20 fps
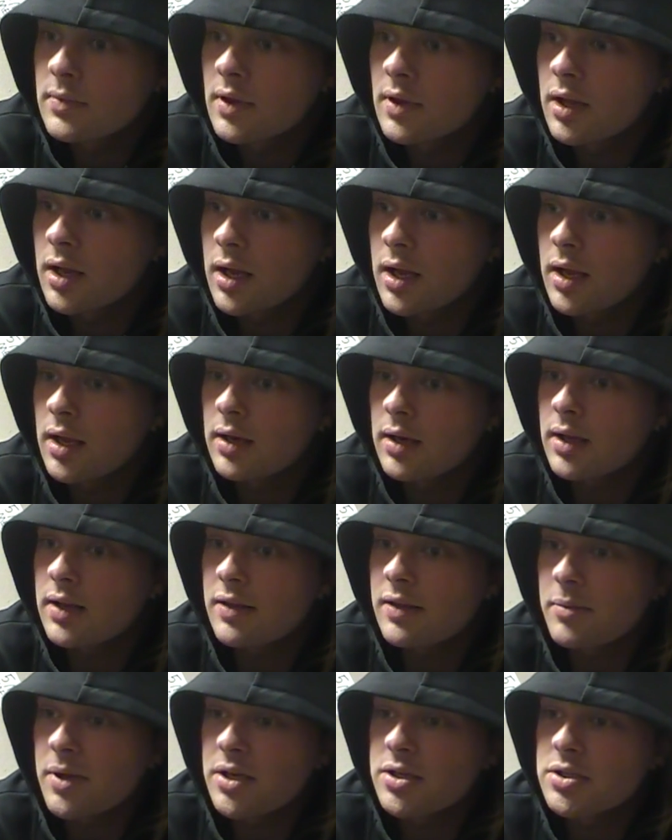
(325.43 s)
And not
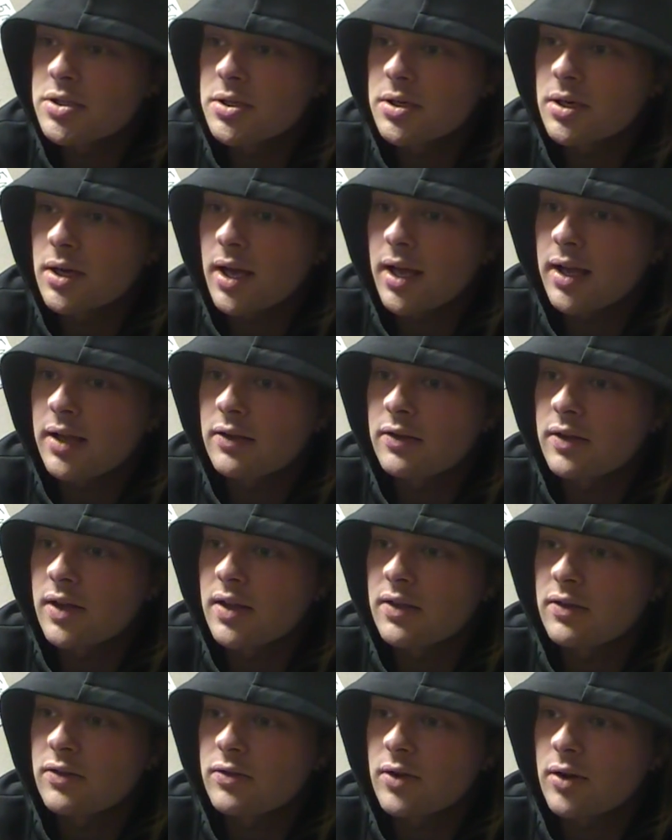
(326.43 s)
to mention, I can
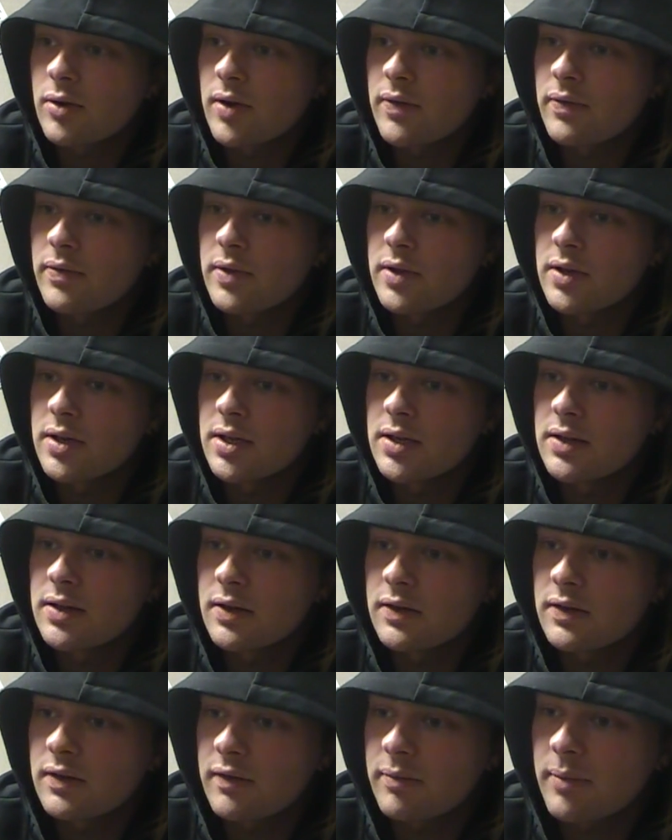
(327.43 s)
then stray away from the
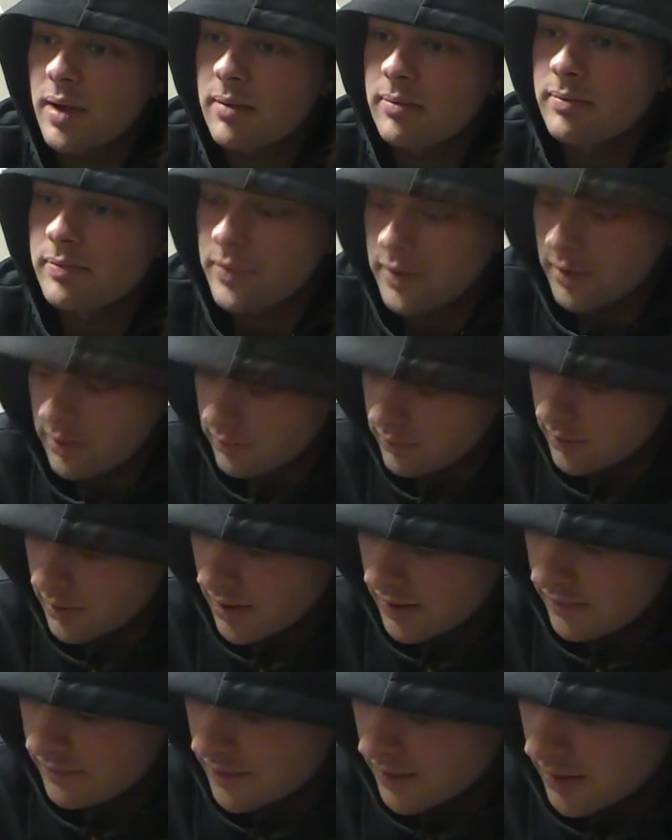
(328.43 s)
details of my own
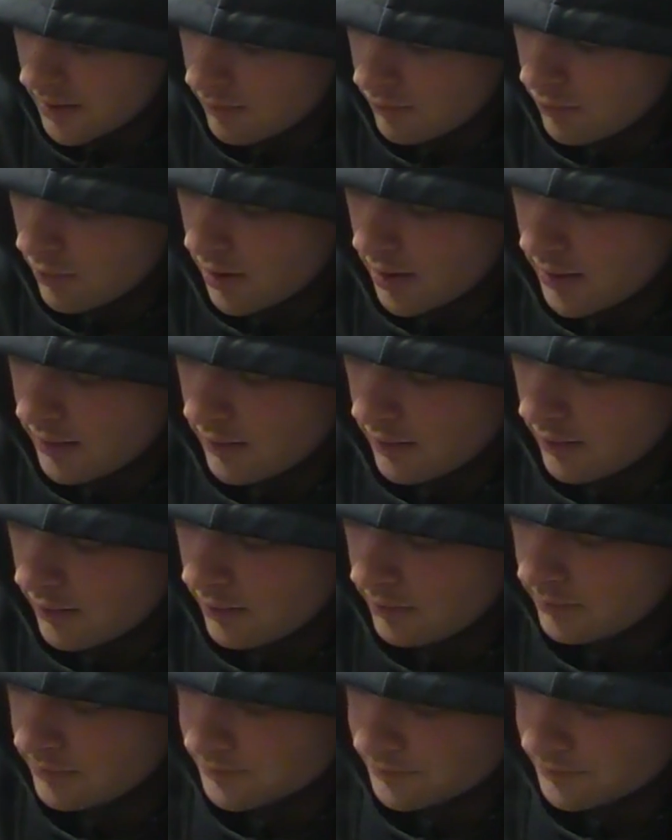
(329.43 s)
life that I want to,